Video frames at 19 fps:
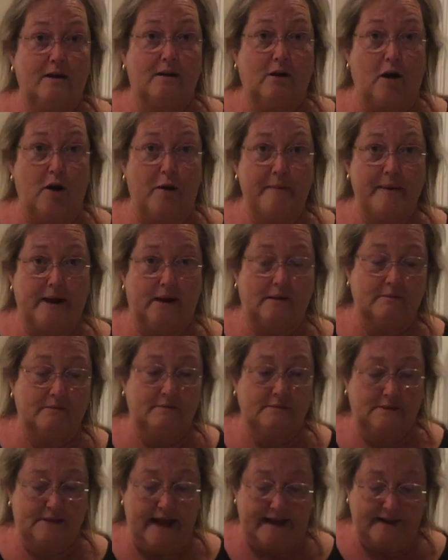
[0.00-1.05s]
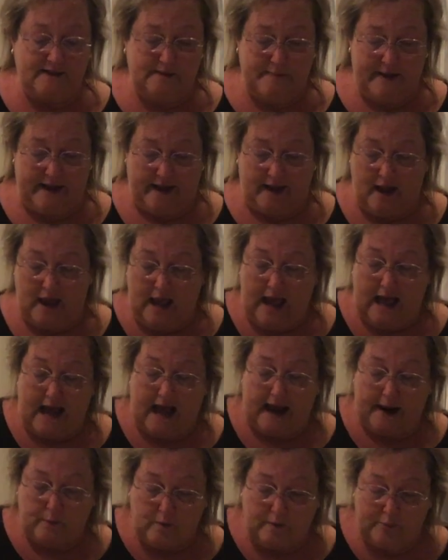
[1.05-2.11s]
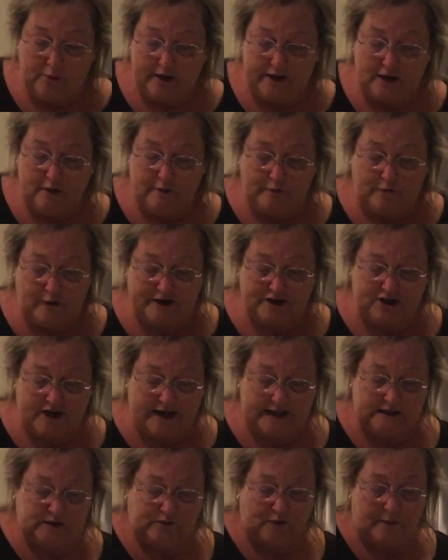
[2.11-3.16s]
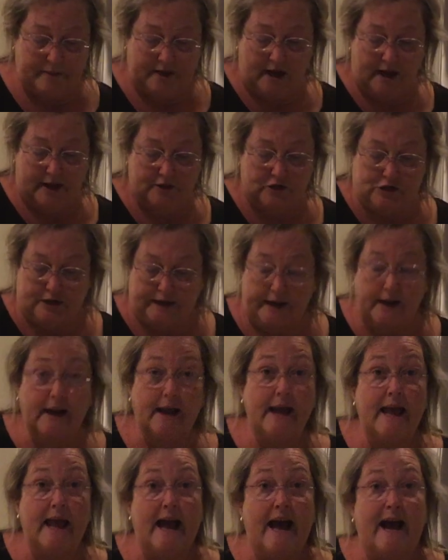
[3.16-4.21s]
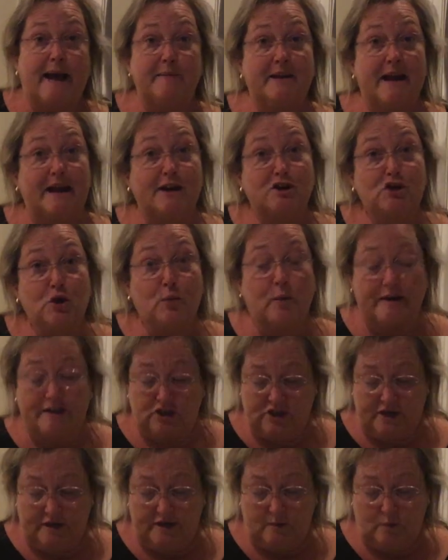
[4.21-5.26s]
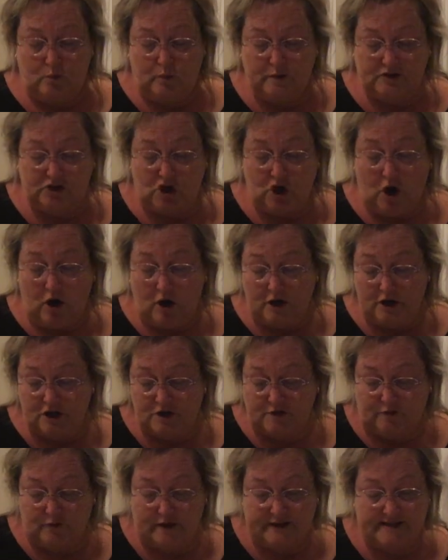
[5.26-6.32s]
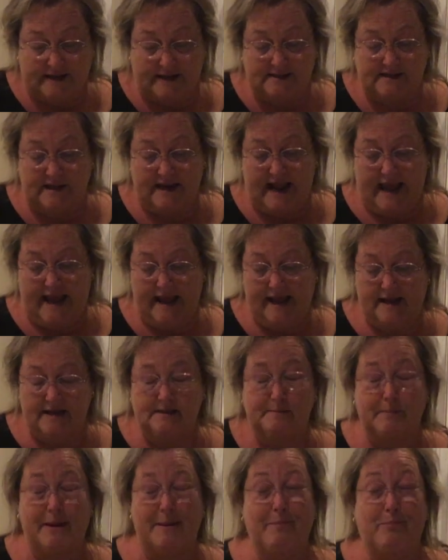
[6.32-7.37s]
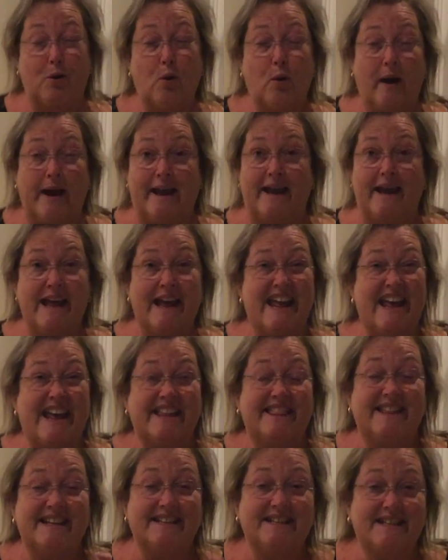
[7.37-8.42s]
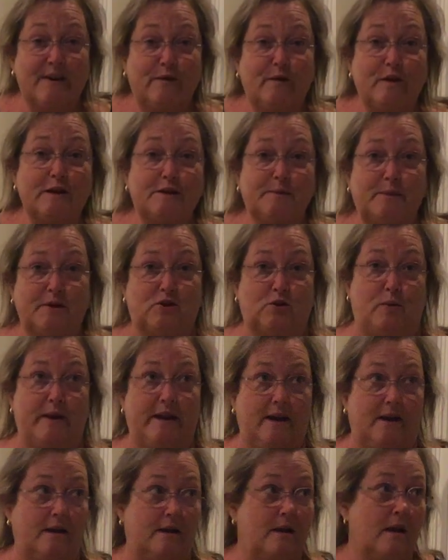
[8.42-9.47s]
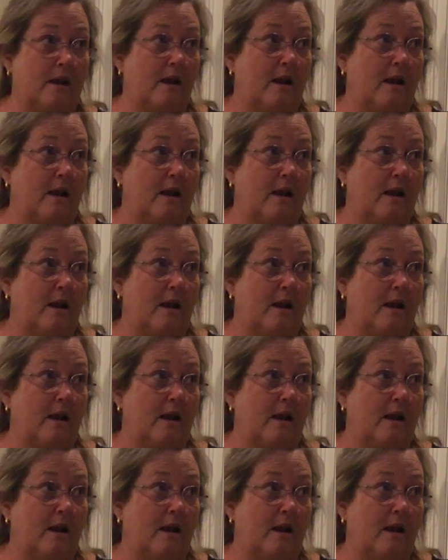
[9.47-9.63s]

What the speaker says: call me, text me. I will bring you fresh eggs from the country. I'm not sure what she will charge for a dozen eggs, but boy, the difference between